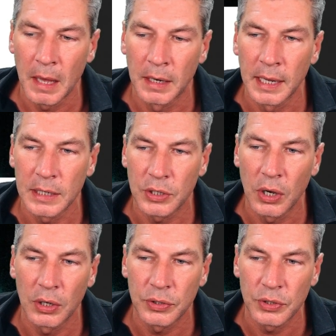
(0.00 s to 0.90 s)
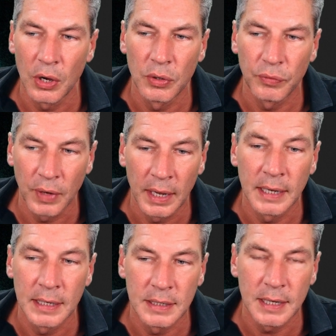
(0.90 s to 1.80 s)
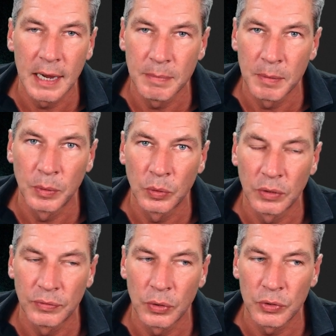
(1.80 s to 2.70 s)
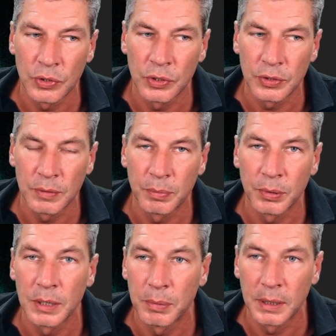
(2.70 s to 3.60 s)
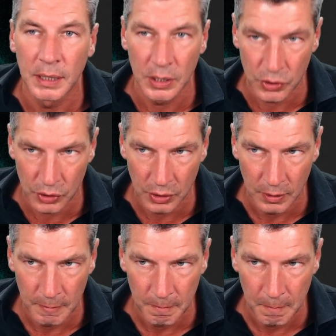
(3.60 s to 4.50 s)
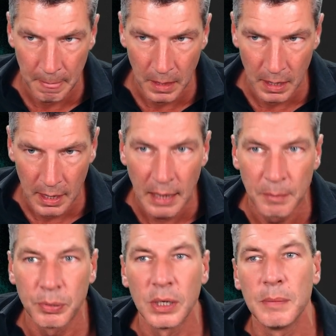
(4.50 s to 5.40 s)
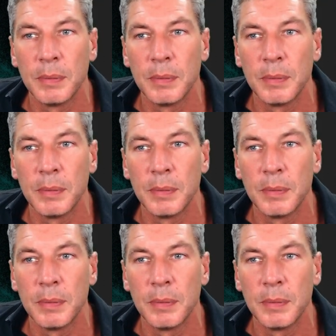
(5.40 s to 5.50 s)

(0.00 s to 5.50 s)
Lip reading: an X-class solar flare is capable of causing us some pretty big-ish. And pretty